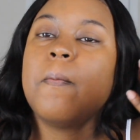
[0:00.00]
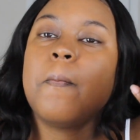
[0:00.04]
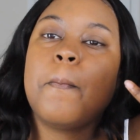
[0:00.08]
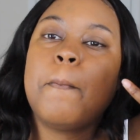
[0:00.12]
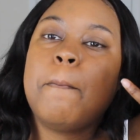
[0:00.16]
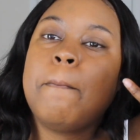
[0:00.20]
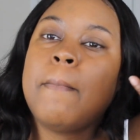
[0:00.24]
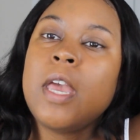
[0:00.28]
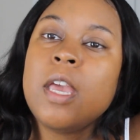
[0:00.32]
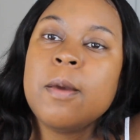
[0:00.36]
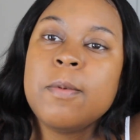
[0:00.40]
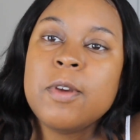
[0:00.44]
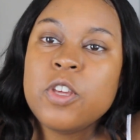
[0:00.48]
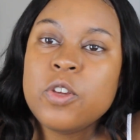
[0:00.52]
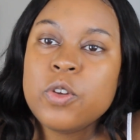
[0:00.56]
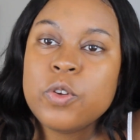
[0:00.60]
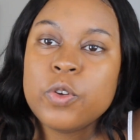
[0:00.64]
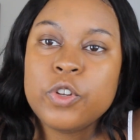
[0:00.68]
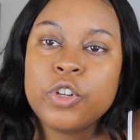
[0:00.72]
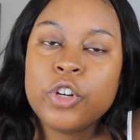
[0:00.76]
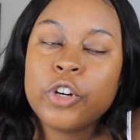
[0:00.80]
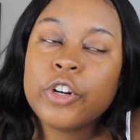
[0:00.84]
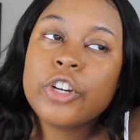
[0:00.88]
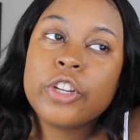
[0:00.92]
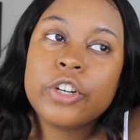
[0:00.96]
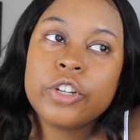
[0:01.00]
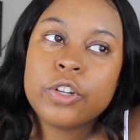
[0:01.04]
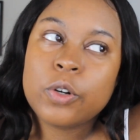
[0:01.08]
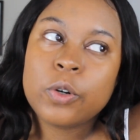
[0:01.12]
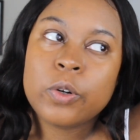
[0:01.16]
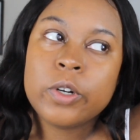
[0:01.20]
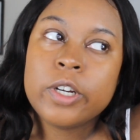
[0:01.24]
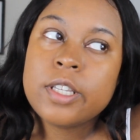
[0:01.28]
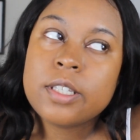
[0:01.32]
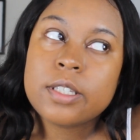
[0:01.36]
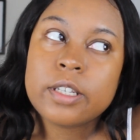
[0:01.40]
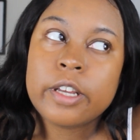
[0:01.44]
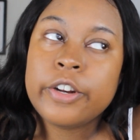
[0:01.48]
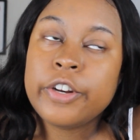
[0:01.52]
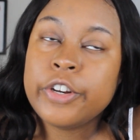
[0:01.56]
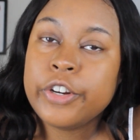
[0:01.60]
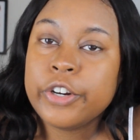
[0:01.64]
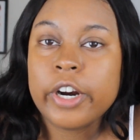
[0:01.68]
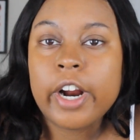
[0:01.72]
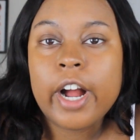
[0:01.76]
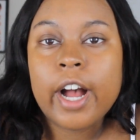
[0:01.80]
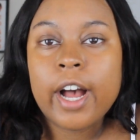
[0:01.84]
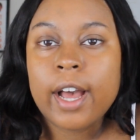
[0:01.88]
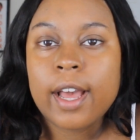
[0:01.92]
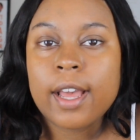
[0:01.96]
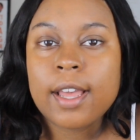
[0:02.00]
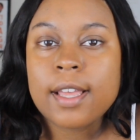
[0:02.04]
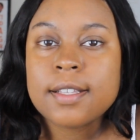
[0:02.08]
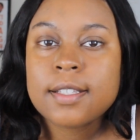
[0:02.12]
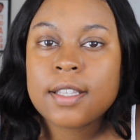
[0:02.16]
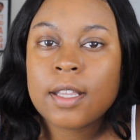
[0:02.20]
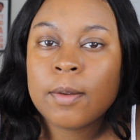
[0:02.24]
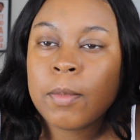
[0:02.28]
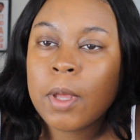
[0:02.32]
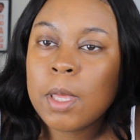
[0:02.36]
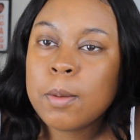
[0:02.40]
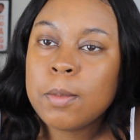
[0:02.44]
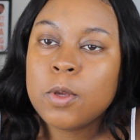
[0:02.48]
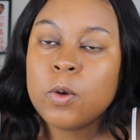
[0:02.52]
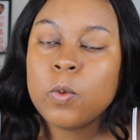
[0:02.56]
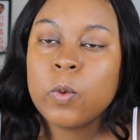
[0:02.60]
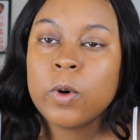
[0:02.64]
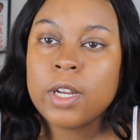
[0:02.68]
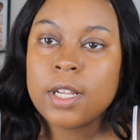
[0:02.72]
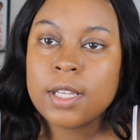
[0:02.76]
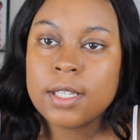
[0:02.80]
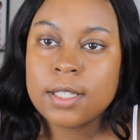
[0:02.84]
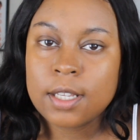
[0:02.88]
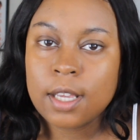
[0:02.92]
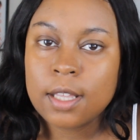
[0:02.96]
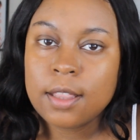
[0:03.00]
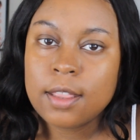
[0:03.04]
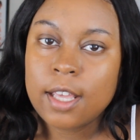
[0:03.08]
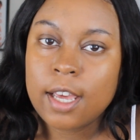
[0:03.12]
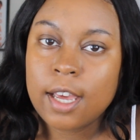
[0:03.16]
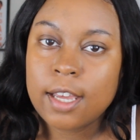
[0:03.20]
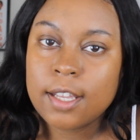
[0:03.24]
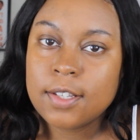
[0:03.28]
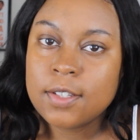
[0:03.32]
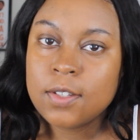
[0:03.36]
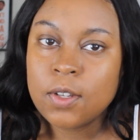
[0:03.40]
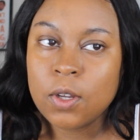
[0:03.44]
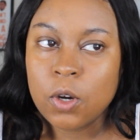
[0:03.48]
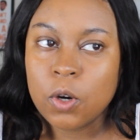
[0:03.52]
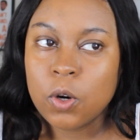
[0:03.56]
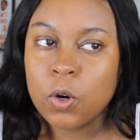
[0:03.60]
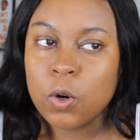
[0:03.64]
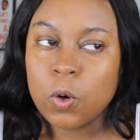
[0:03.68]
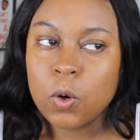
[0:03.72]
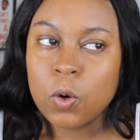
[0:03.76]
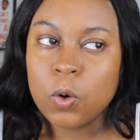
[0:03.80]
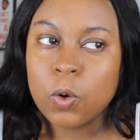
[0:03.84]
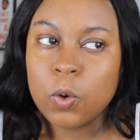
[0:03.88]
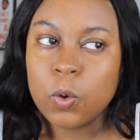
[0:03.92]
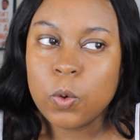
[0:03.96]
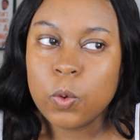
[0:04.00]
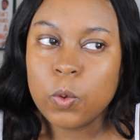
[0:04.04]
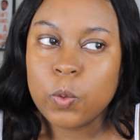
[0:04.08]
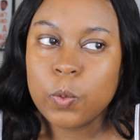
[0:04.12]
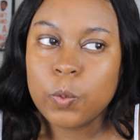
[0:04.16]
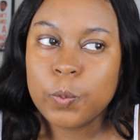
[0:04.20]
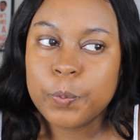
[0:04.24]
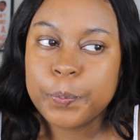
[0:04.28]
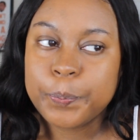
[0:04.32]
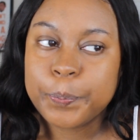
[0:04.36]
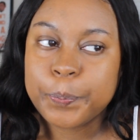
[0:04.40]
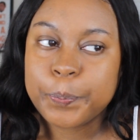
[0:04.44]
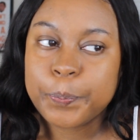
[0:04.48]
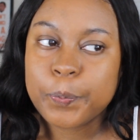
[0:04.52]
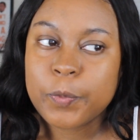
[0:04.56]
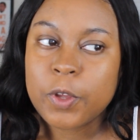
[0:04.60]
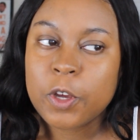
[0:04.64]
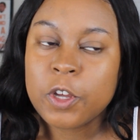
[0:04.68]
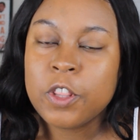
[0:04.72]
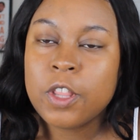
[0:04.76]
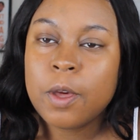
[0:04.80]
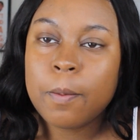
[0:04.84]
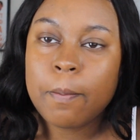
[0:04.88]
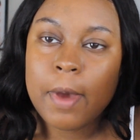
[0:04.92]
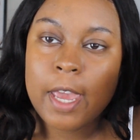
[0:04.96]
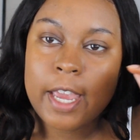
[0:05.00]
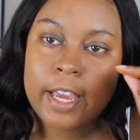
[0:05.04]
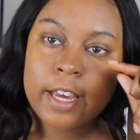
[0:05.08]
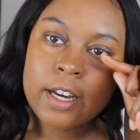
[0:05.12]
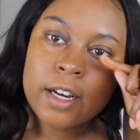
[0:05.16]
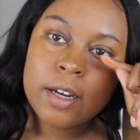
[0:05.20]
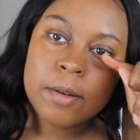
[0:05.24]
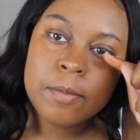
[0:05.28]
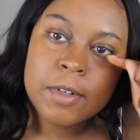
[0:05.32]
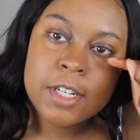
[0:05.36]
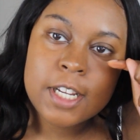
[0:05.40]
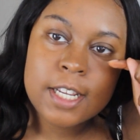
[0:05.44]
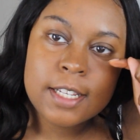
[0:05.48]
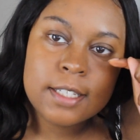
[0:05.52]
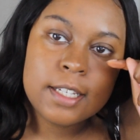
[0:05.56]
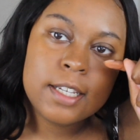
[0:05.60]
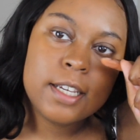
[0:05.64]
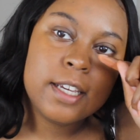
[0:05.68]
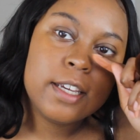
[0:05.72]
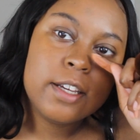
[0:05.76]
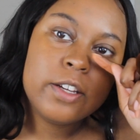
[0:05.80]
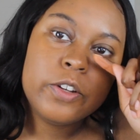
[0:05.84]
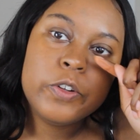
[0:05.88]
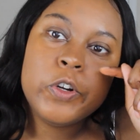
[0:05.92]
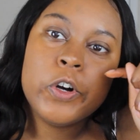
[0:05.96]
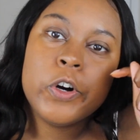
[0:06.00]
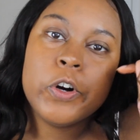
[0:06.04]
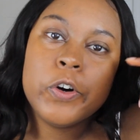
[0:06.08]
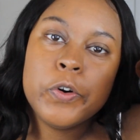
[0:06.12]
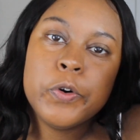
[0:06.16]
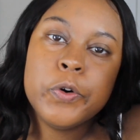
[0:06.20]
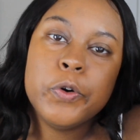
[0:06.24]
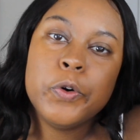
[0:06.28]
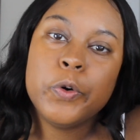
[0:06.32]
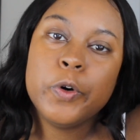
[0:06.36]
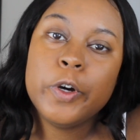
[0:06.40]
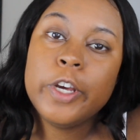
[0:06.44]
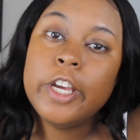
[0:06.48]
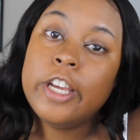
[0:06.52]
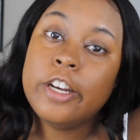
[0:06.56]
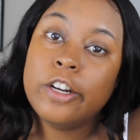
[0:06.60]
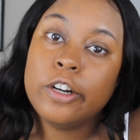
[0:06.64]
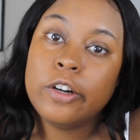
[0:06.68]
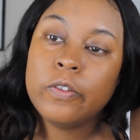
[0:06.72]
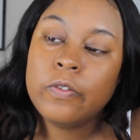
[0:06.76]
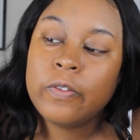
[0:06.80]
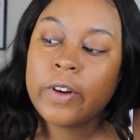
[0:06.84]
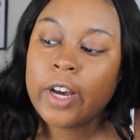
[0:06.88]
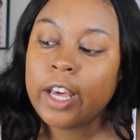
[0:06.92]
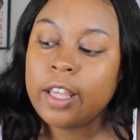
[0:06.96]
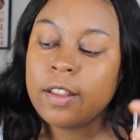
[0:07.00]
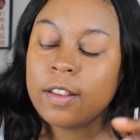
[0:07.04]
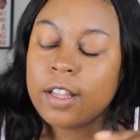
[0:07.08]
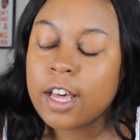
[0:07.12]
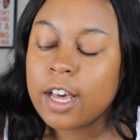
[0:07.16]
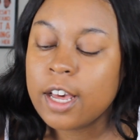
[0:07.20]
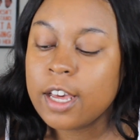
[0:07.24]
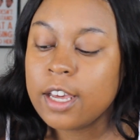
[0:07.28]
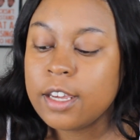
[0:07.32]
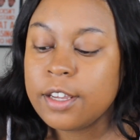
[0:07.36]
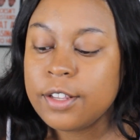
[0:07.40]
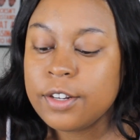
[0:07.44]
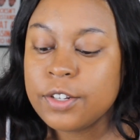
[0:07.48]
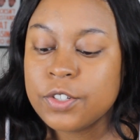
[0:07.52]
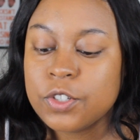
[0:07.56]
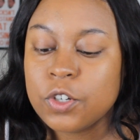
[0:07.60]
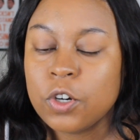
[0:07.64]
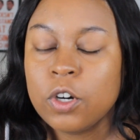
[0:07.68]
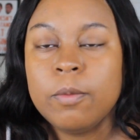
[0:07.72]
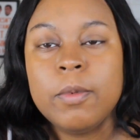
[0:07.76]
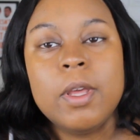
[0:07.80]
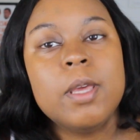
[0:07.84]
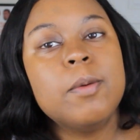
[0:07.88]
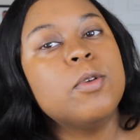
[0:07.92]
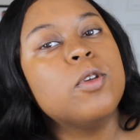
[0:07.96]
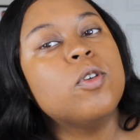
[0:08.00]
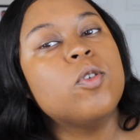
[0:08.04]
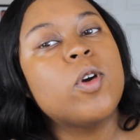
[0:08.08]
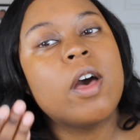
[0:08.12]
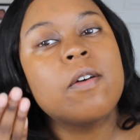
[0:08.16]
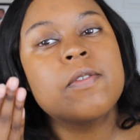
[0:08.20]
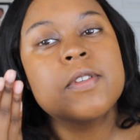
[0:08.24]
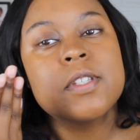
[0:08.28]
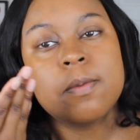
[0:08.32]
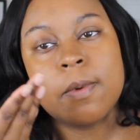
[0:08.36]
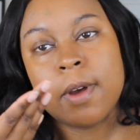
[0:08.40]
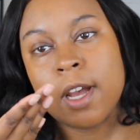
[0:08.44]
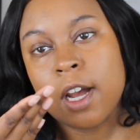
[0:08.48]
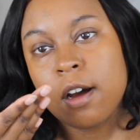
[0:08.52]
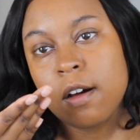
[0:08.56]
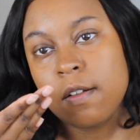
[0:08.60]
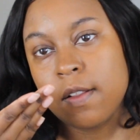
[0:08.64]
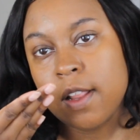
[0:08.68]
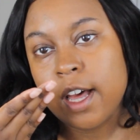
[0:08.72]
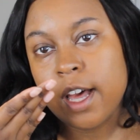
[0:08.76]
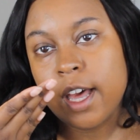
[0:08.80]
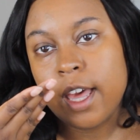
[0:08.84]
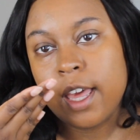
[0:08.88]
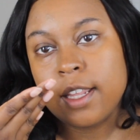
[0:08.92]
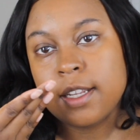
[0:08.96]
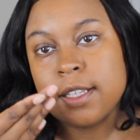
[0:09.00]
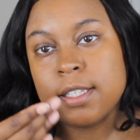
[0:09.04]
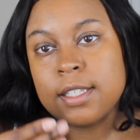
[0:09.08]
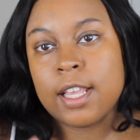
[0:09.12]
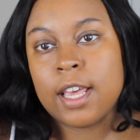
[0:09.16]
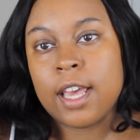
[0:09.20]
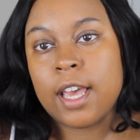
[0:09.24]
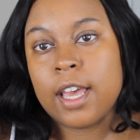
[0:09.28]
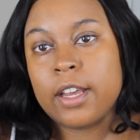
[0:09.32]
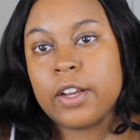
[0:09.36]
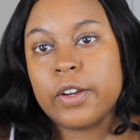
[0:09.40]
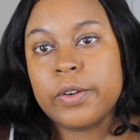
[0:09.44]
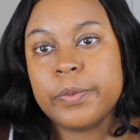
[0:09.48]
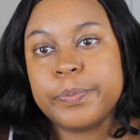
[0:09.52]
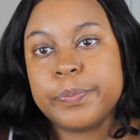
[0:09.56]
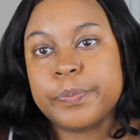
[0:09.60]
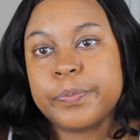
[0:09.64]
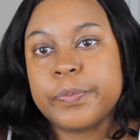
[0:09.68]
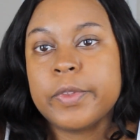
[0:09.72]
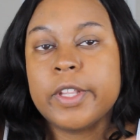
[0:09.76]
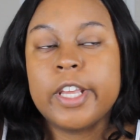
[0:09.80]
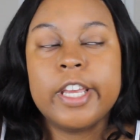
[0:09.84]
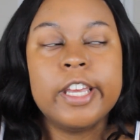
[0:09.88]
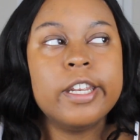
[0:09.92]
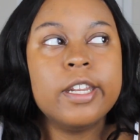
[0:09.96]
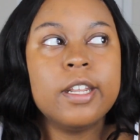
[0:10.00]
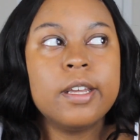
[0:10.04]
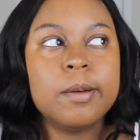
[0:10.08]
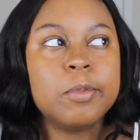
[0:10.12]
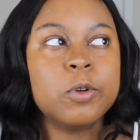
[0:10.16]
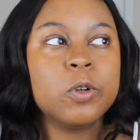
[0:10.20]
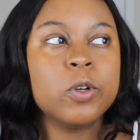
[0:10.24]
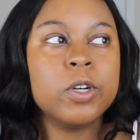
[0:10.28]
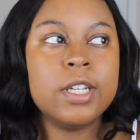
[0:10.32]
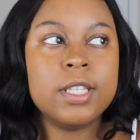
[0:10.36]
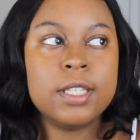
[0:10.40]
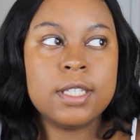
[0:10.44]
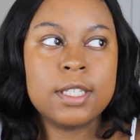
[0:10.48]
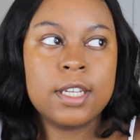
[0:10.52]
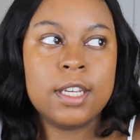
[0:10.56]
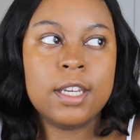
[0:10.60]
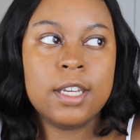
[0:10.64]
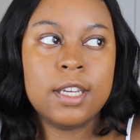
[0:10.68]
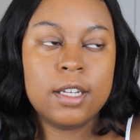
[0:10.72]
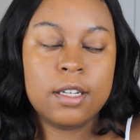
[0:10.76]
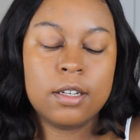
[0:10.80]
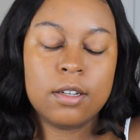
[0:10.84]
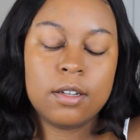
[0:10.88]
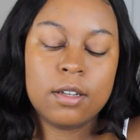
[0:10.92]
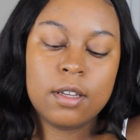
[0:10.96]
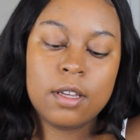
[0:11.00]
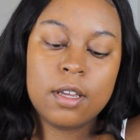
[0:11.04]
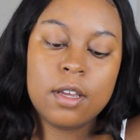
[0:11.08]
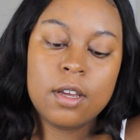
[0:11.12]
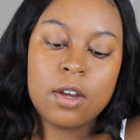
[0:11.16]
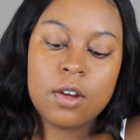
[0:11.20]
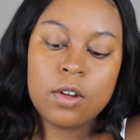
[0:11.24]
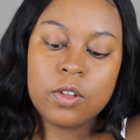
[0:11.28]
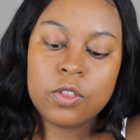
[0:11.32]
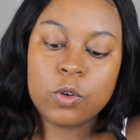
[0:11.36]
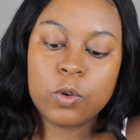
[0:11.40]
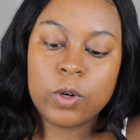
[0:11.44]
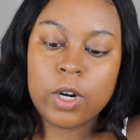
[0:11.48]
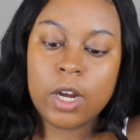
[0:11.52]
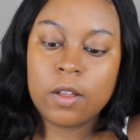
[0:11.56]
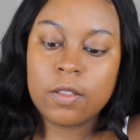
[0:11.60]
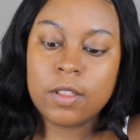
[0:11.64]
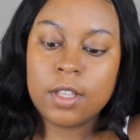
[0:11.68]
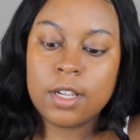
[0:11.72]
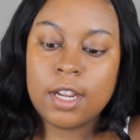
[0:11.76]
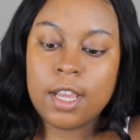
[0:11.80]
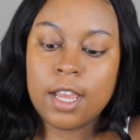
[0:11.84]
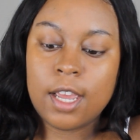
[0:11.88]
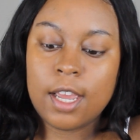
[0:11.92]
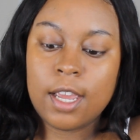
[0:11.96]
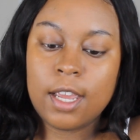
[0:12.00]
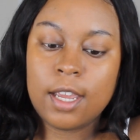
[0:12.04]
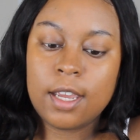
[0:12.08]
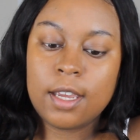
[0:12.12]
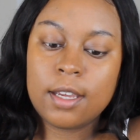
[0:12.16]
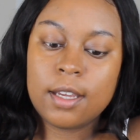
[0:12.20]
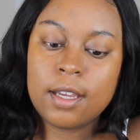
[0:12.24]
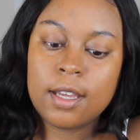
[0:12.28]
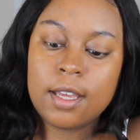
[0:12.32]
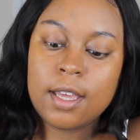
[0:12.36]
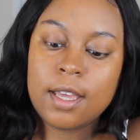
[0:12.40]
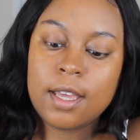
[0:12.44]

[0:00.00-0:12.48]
Maybe you're gonna crease under your eyes, and maybe you want to set that so the makeup doesn't go in your fine lines. Or maybe you have smile lines that end up creasing throughout the day.